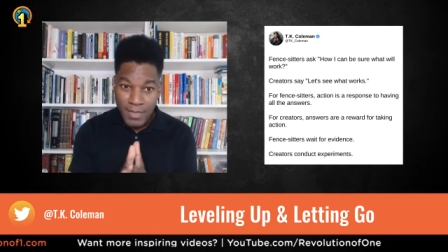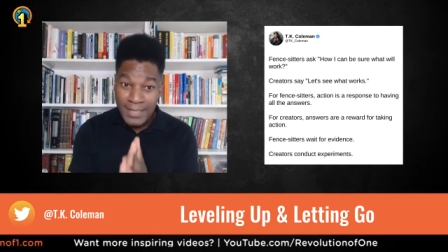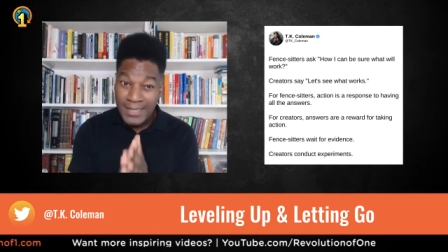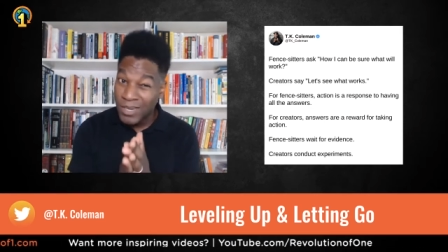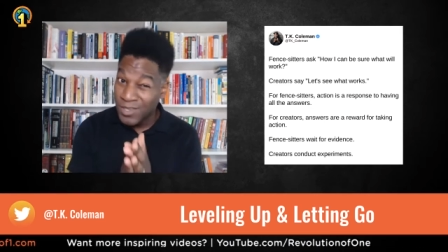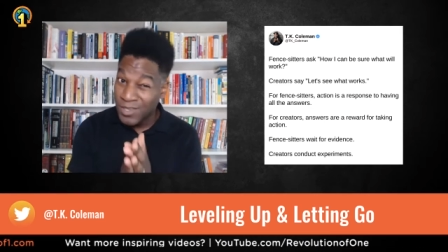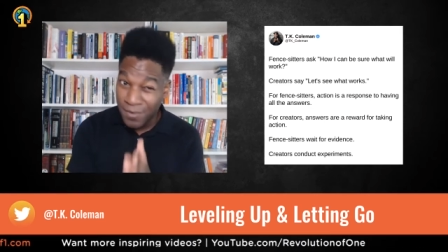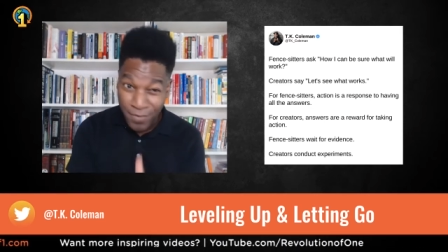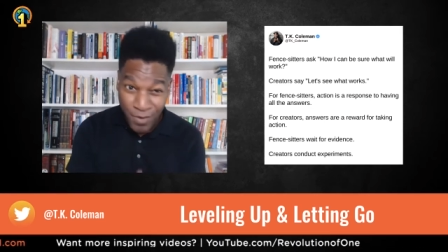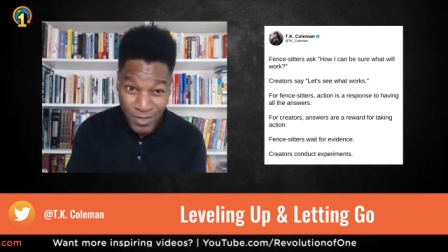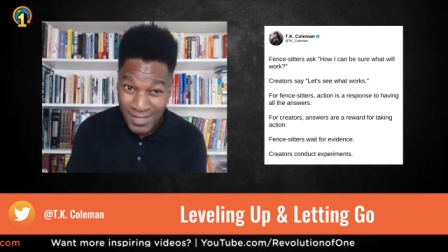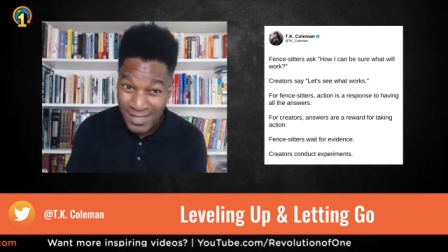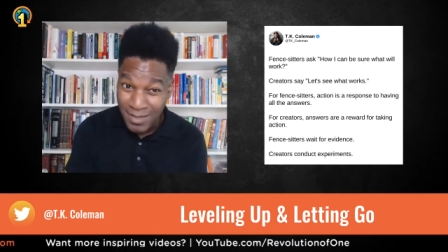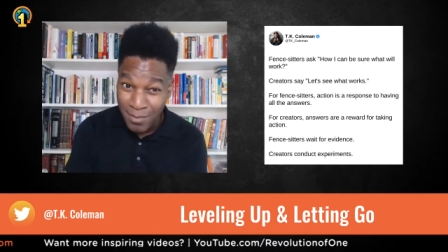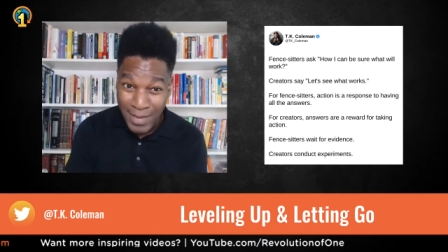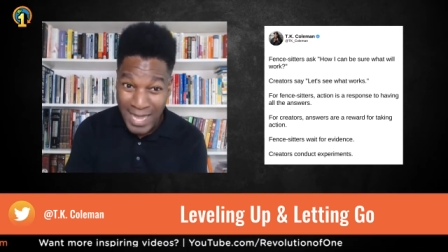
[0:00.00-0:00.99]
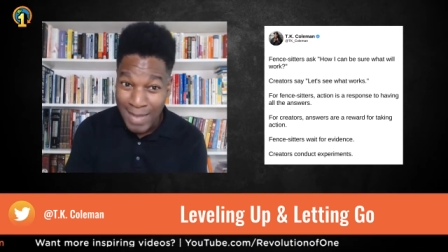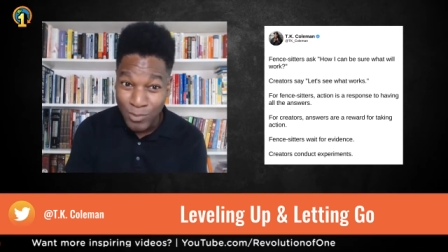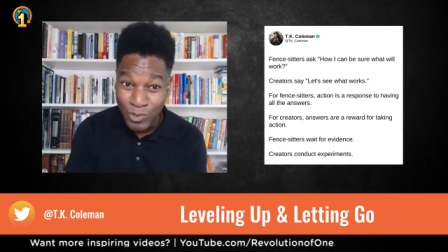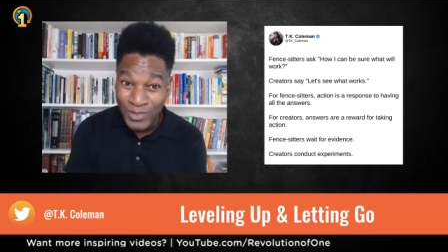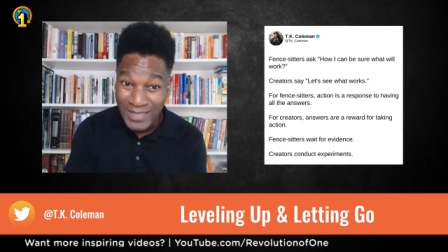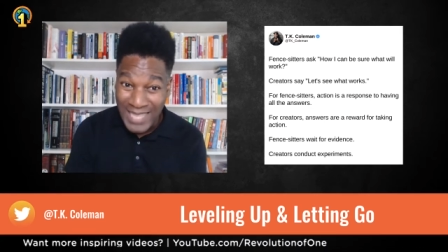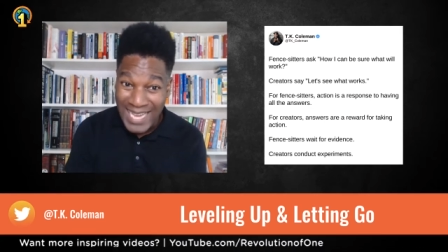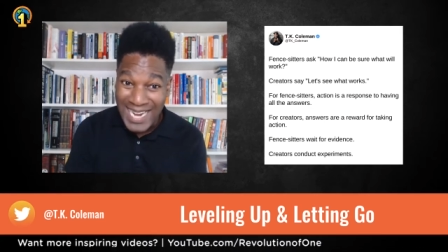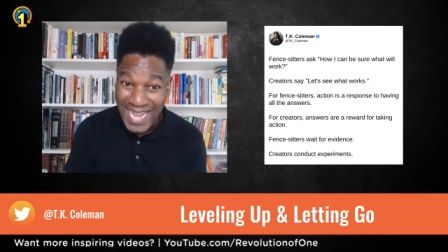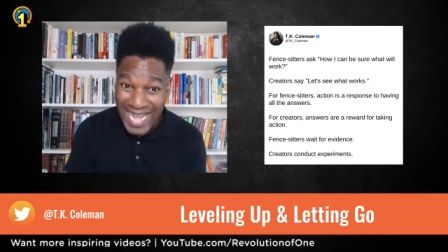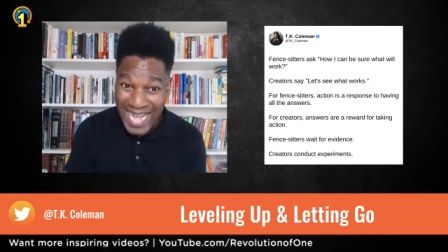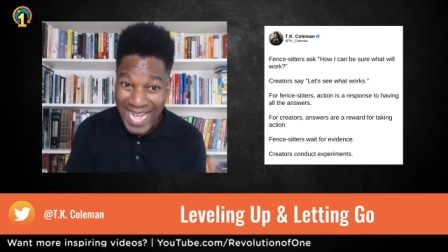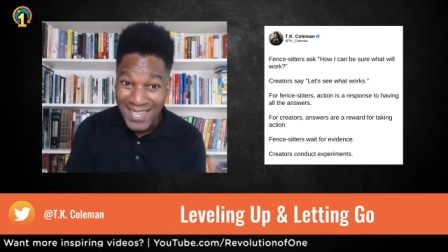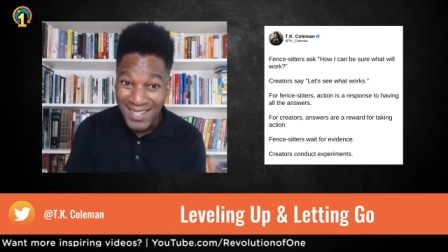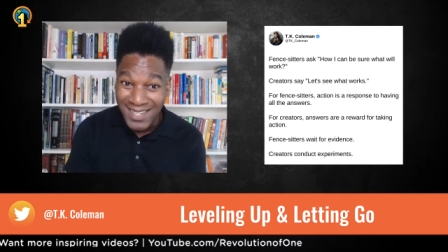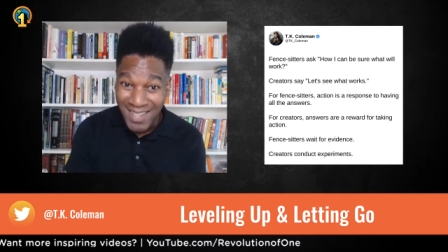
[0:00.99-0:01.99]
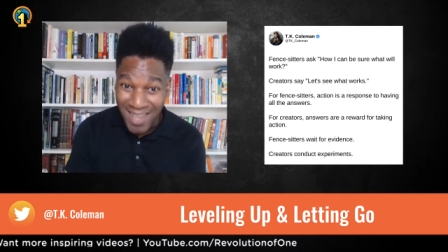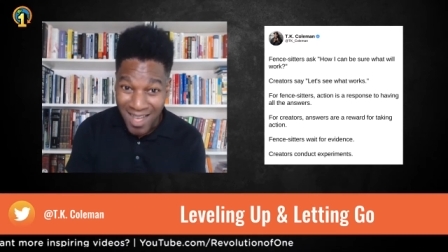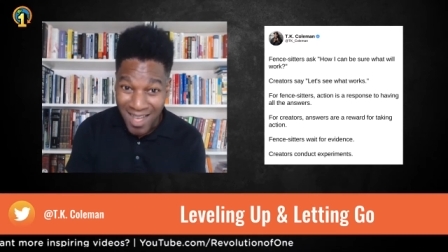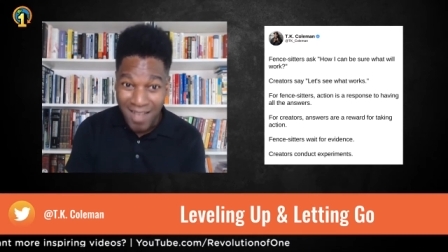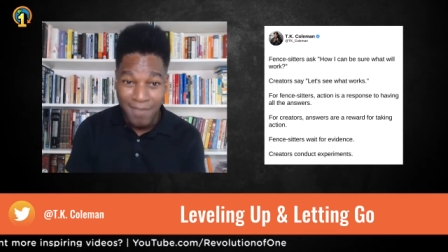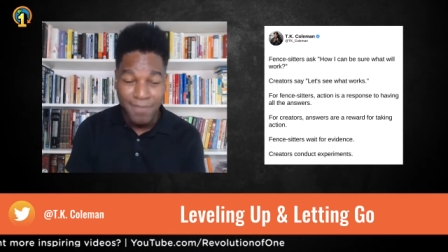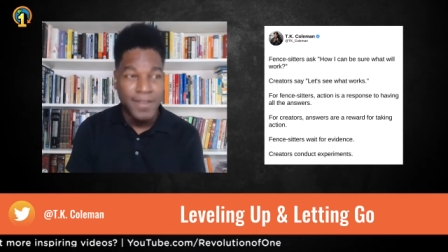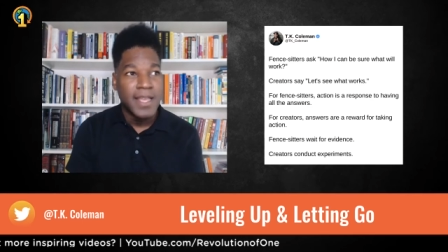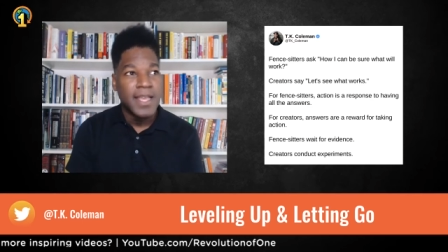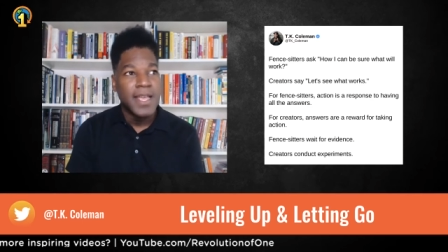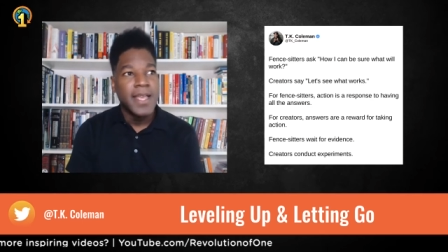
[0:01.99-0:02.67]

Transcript: There's a verse in the Bible that I love.